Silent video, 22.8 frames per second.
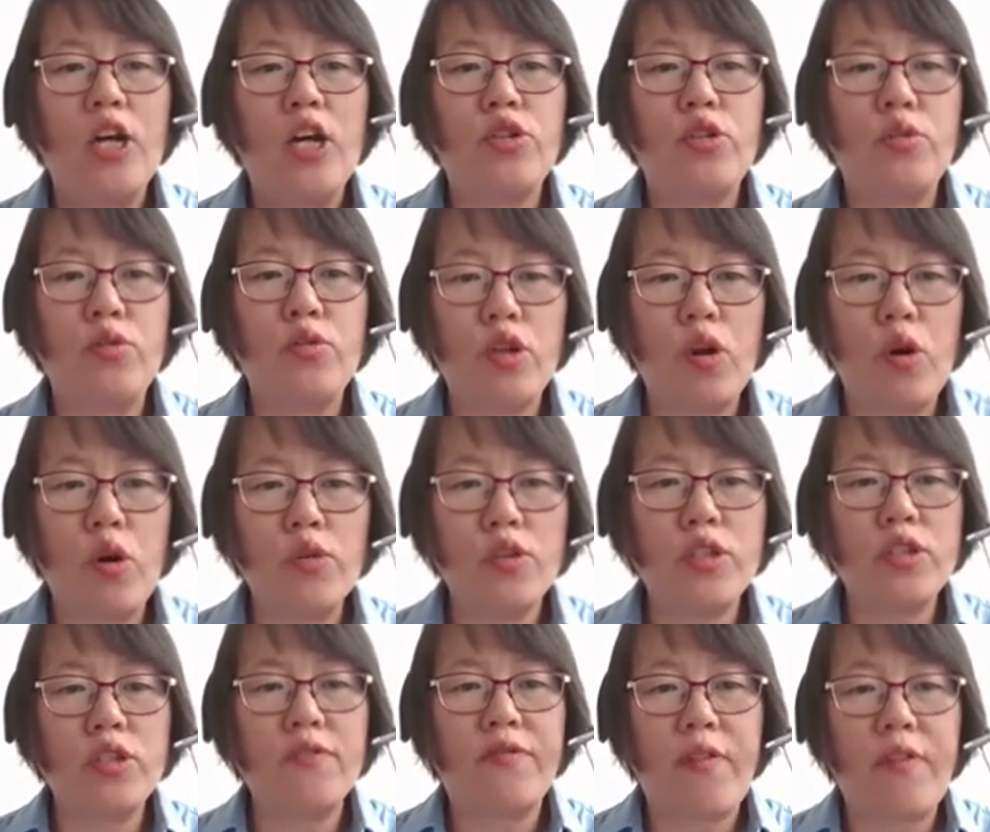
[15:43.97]
to
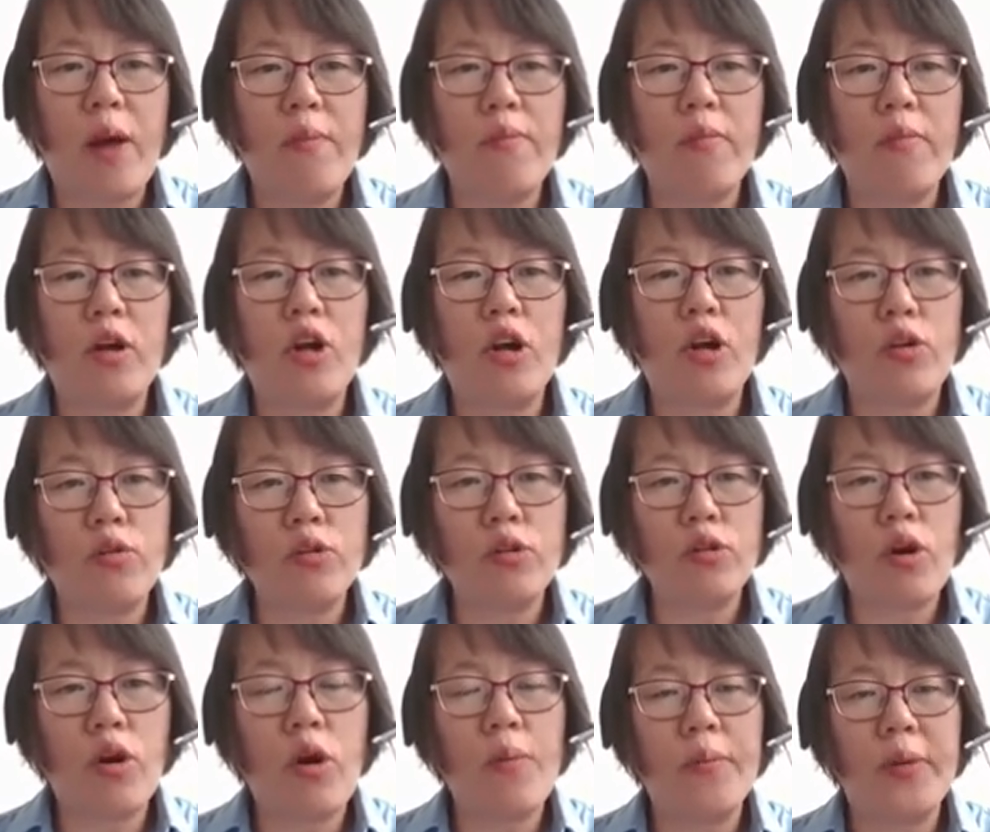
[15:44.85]
those from
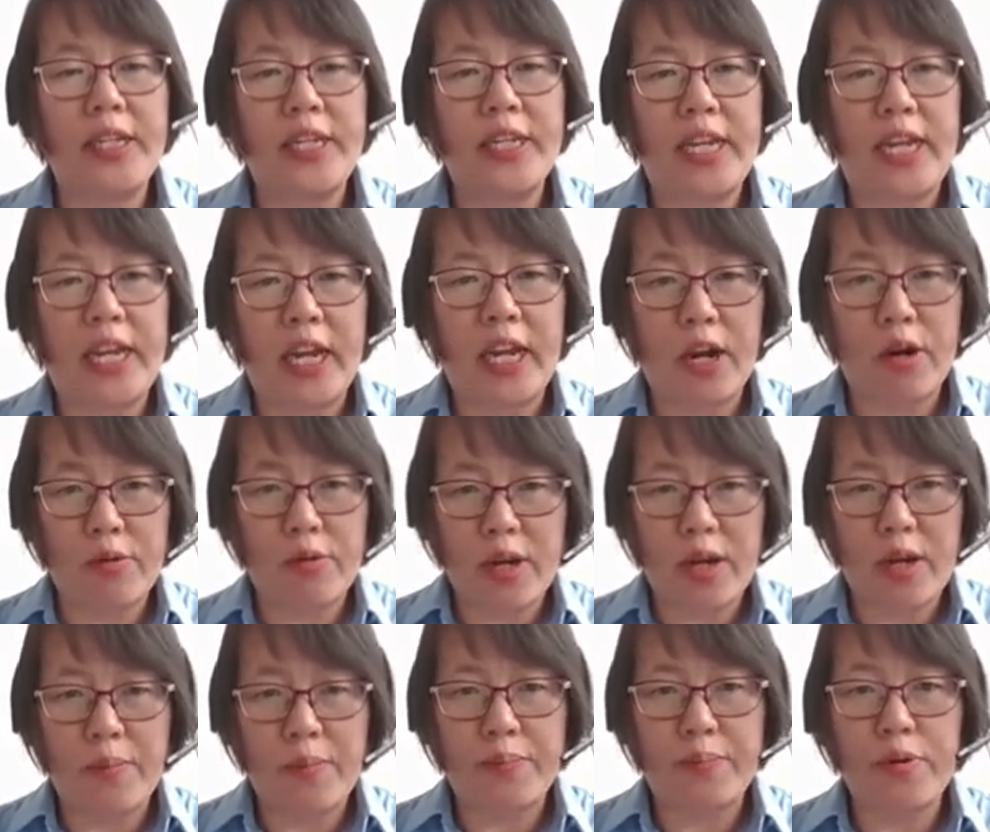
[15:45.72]
clonal
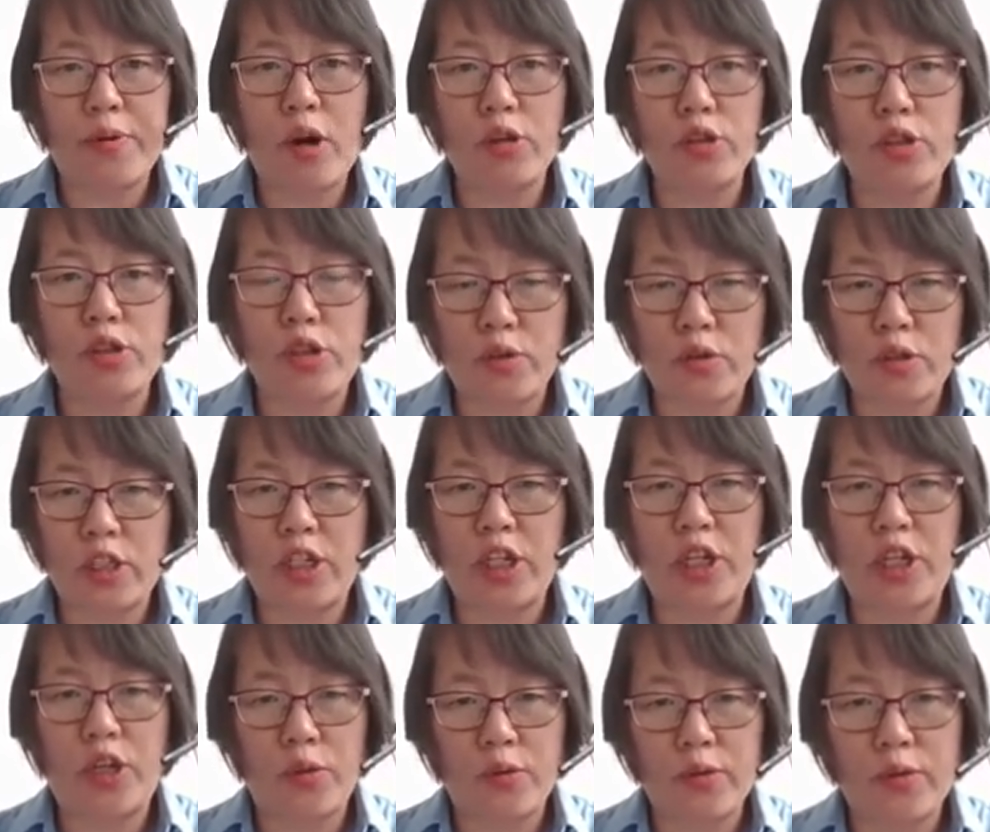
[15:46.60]
material produced
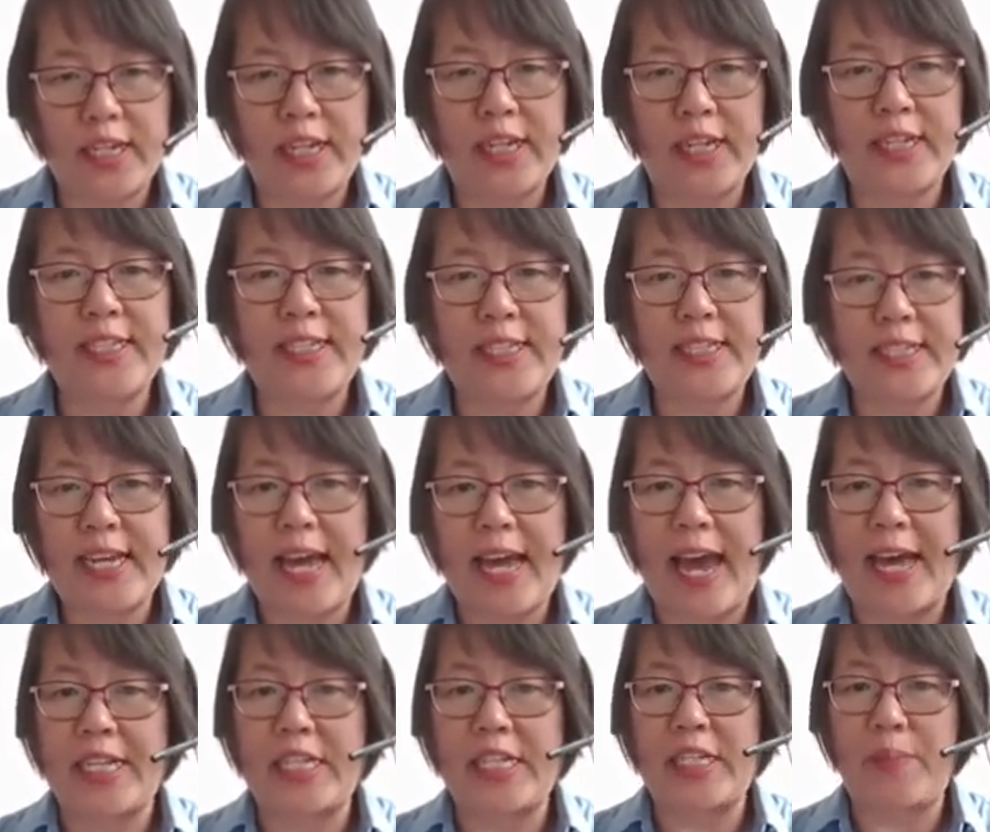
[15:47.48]
using
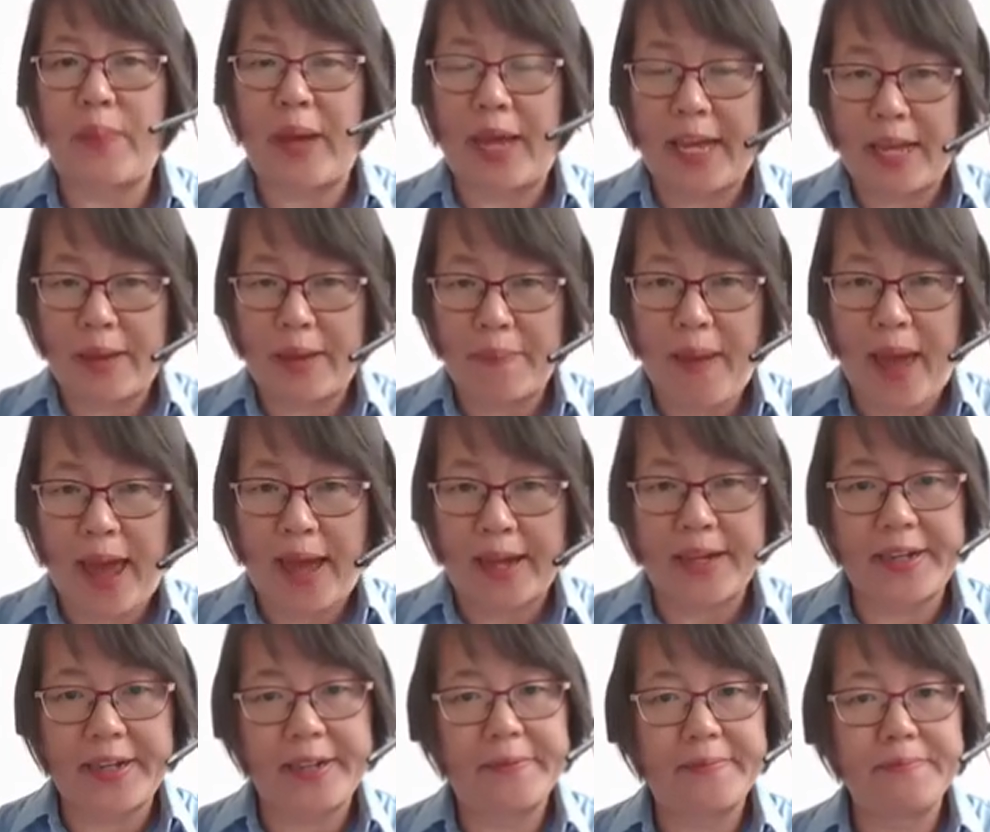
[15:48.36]
GS
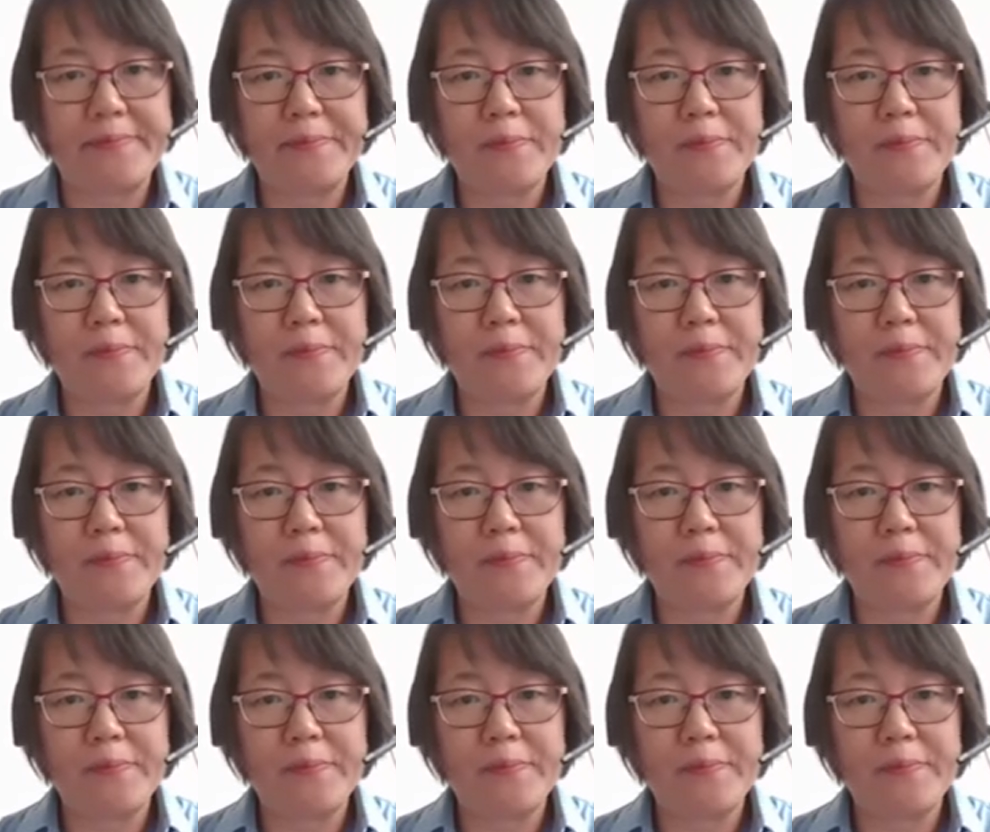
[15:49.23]
piggyback.